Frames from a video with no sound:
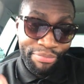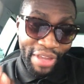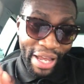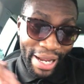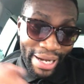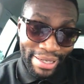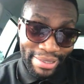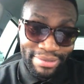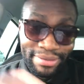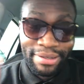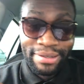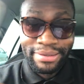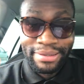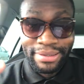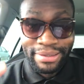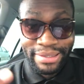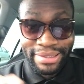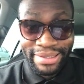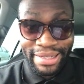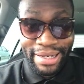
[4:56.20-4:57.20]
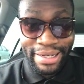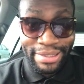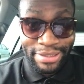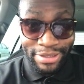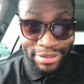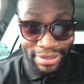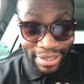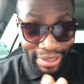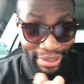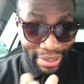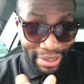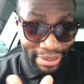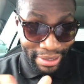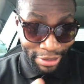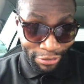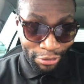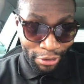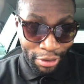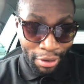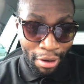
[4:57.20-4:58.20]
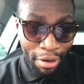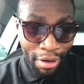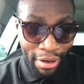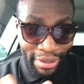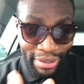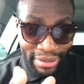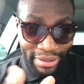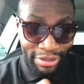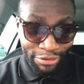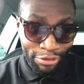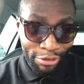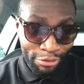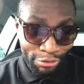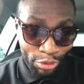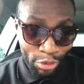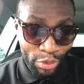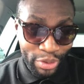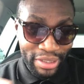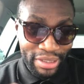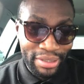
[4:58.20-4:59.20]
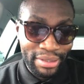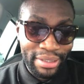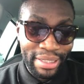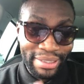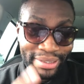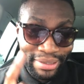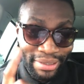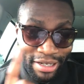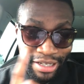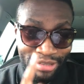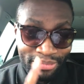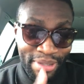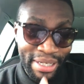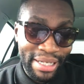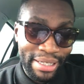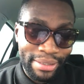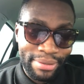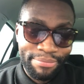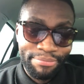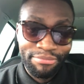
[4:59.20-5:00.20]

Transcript: Alexander decided to take a different car and a different route at the last minute.